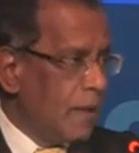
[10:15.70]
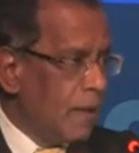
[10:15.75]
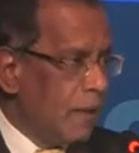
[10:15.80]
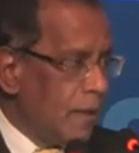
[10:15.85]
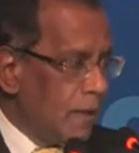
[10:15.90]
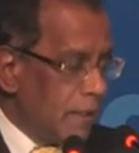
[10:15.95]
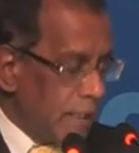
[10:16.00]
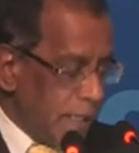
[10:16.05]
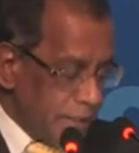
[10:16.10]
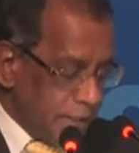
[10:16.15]

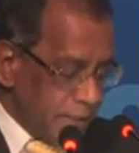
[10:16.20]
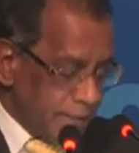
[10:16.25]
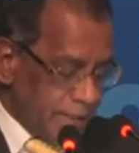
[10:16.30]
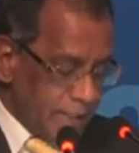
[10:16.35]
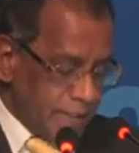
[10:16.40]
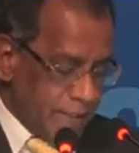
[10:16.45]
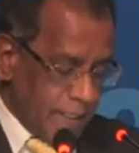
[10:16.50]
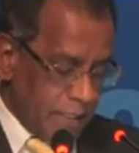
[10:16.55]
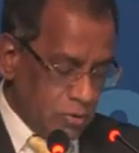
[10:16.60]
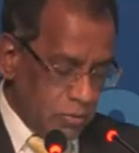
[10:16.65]
Ladies and
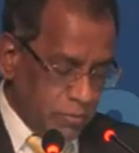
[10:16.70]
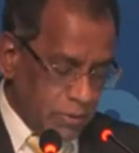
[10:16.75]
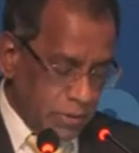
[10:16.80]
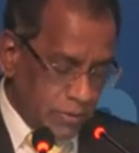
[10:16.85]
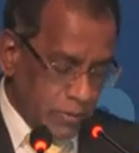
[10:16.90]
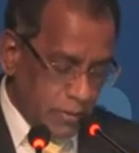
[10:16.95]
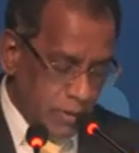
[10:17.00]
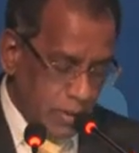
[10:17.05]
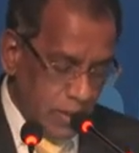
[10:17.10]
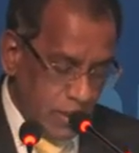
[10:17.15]

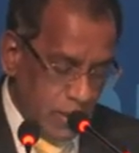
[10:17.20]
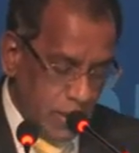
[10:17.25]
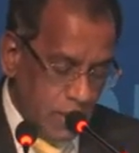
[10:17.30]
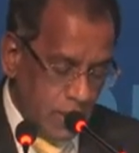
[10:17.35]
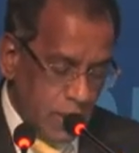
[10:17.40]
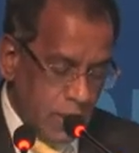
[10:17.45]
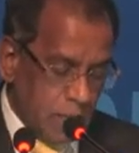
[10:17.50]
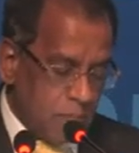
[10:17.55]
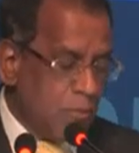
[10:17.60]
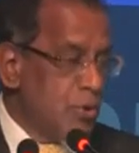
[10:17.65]
gentlemen,
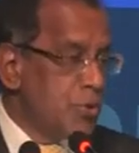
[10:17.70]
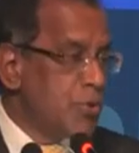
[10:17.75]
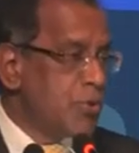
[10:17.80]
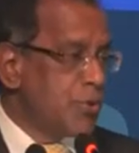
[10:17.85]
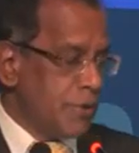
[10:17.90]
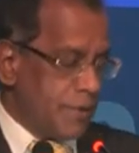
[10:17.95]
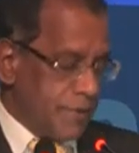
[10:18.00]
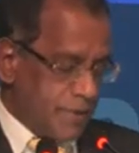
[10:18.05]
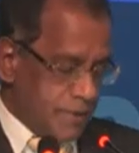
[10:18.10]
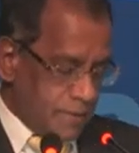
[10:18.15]

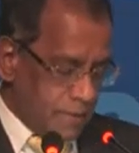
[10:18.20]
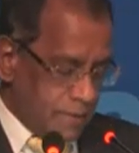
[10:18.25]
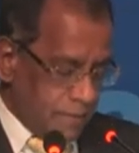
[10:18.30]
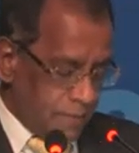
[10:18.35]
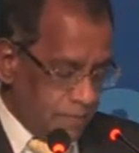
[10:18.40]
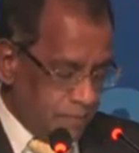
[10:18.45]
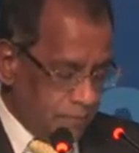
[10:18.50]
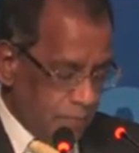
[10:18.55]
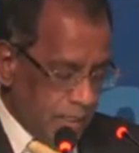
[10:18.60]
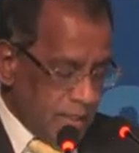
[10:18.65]
Mauritius
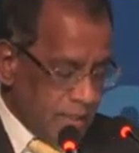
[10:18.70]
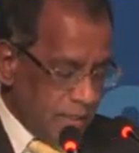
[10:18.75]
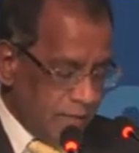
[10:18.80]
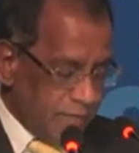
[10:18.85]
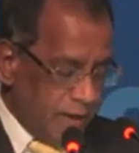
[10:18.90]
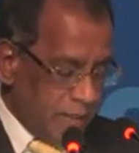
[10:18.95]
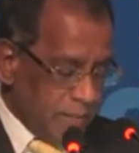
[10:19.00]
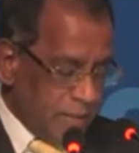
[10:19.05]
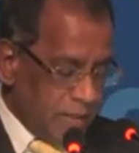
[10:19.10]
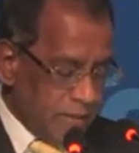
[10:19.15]
is a
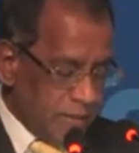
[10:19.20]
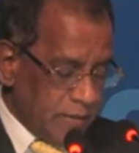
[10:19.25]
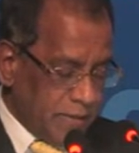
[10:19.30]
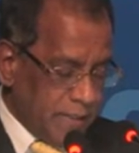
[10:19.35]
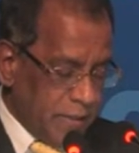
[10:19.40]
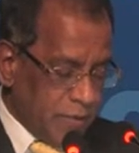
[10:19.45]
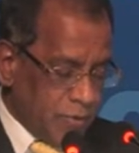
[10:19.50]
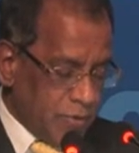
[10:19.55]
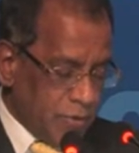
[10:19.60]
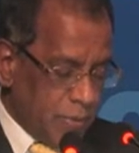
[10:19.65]
familiar
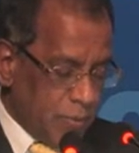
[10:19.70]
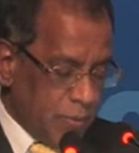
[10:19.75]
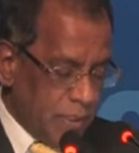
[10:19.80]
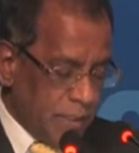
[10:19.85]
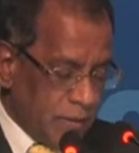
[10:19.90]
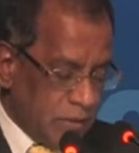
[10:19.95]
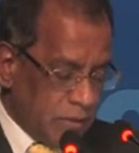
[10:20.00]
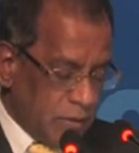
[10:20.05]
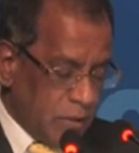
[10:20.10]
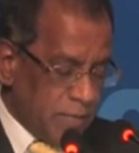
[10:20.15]
territory when
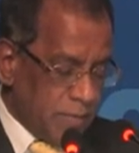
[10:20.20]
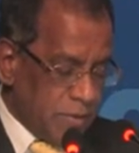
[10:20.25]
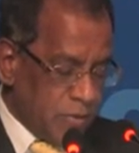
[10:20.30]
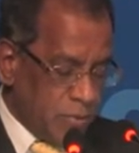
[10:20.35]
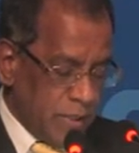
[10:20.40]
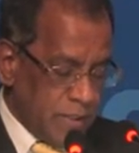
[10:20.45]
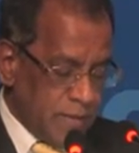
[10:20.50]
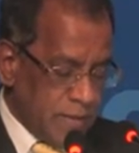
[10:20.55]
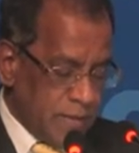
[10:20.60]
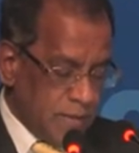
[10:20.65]
it comes to
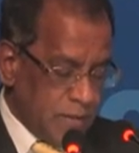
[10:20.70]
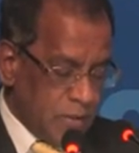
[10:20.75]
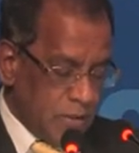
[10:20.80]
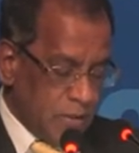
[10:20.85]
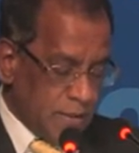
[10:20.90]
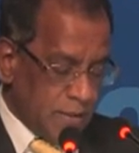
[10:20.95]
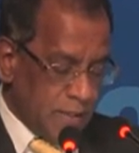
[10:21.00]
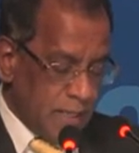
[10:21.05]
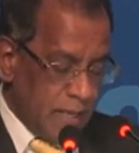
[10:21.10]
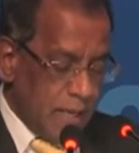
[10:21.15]

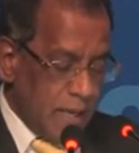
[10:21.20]
SDGs,